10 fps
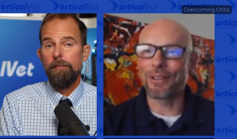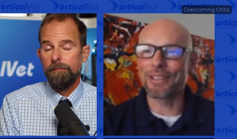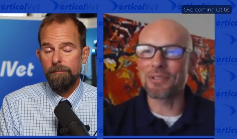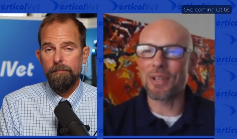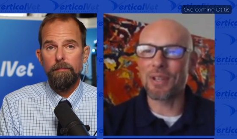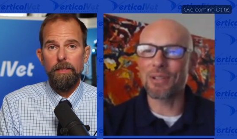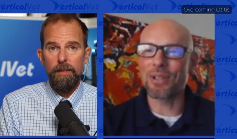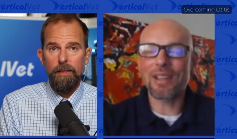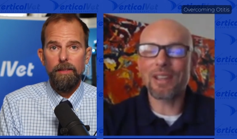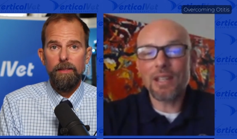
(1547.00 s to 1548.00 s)
Speaker 1: right.
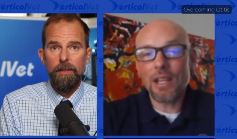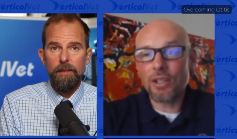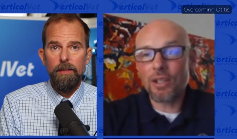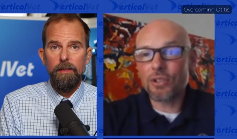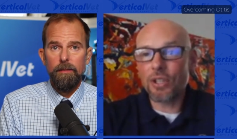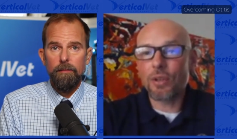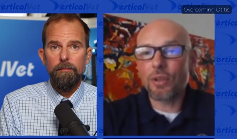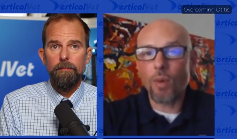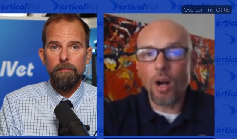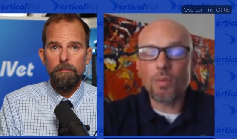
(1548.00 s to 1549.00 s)
Convenia. And, and there's
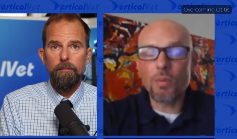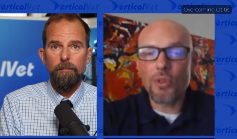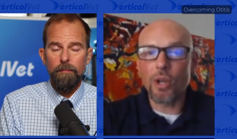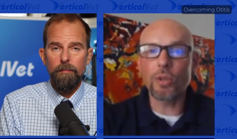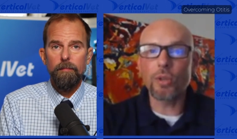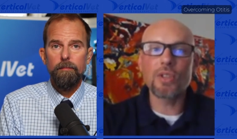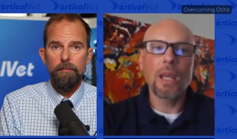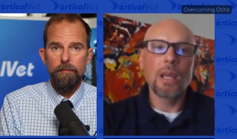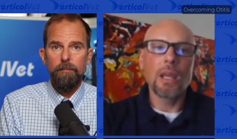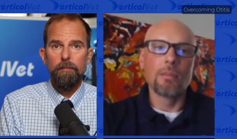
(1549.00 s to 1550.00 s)
nothing wrong with those,
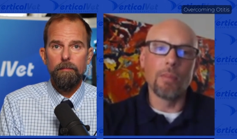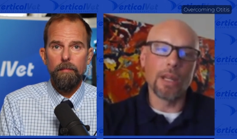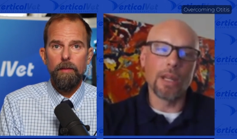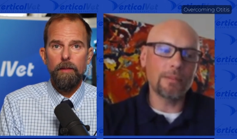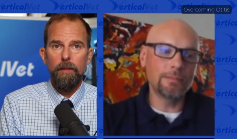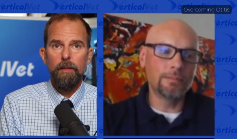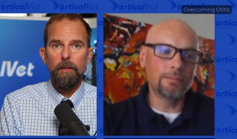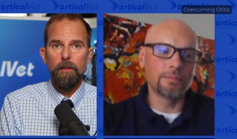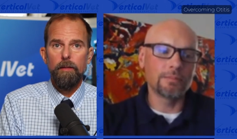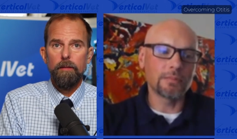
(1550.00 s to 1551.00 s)
but
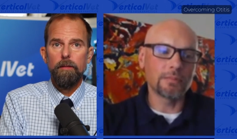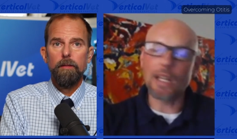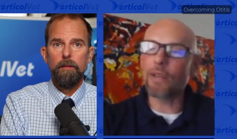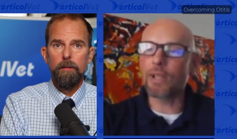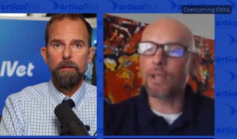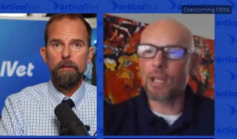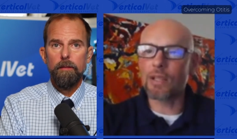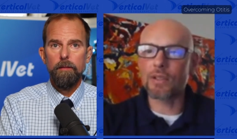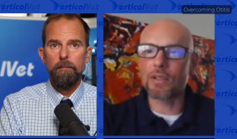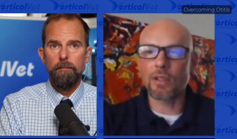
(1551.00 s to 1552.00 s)
not every
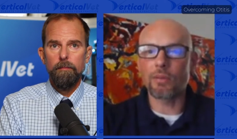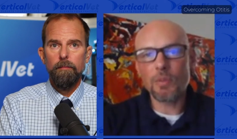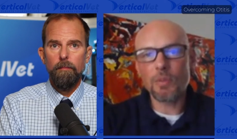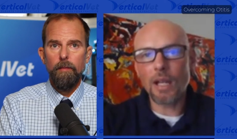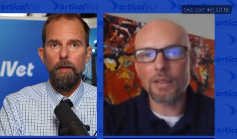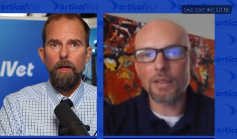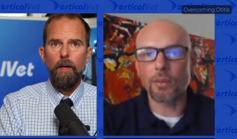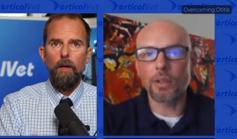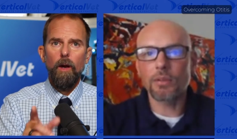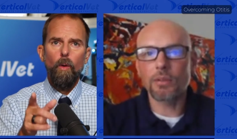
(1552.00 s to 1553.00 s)
case is going to respond
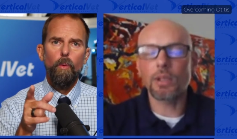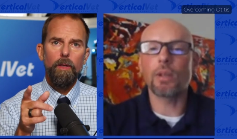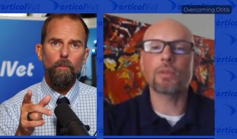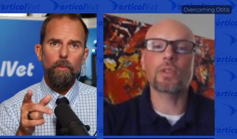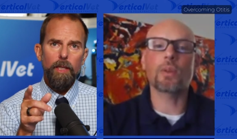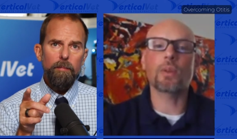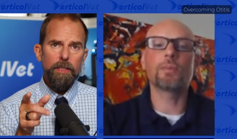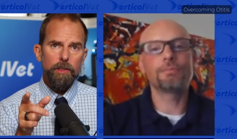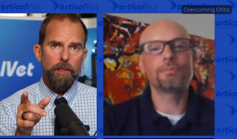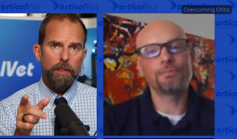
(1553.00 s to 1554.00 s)
to it,
Speaker 2: you know. Well, so well, let
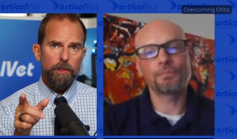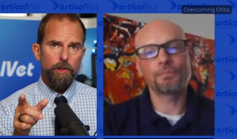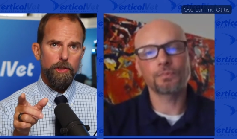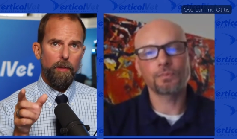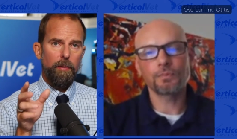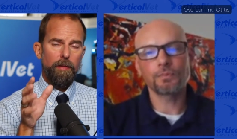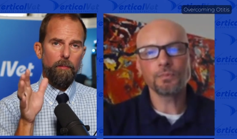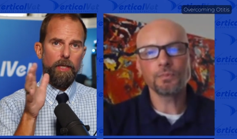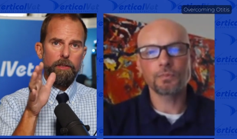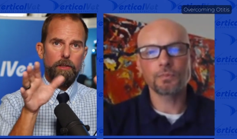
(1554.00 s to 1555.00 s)
me just let's just jump in
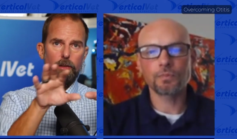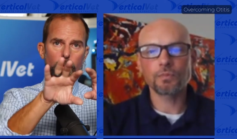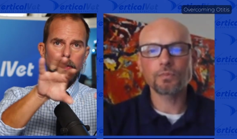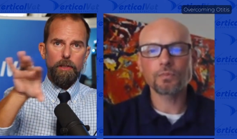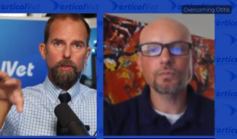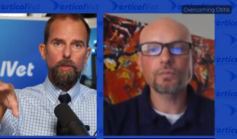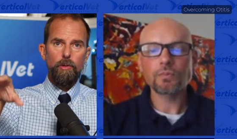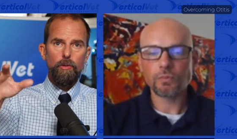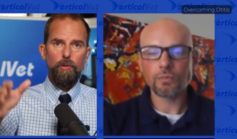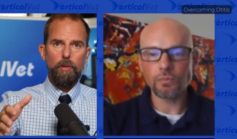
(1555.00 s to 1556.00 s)
there, because there are really
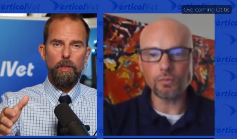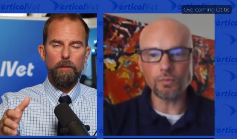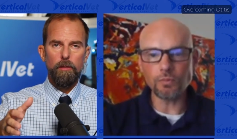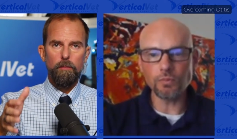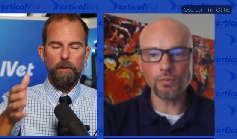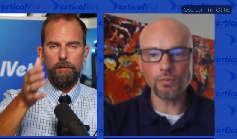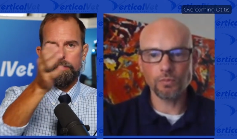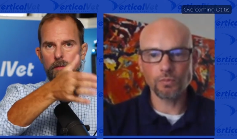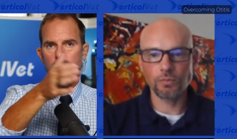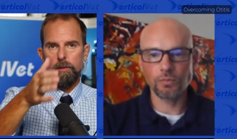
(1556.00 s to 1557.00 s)
two. Well,
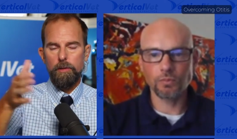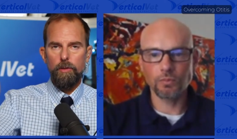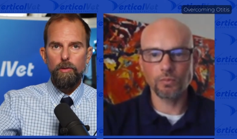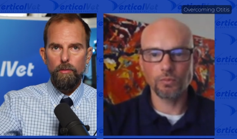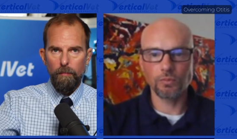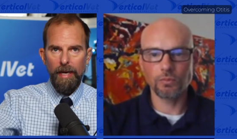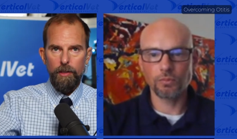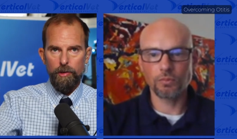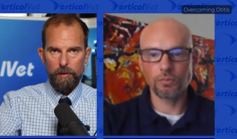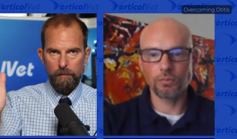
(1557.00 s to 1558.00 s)
there's there's two
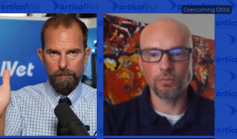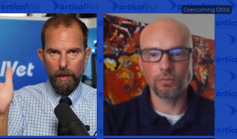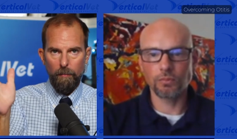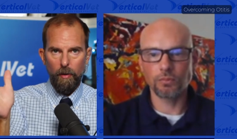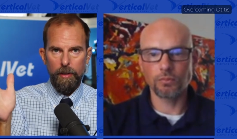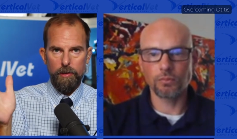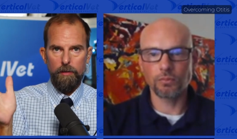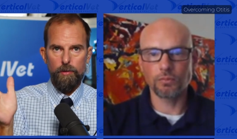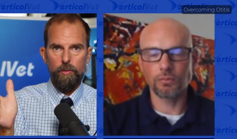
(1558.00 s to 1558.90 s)
major components of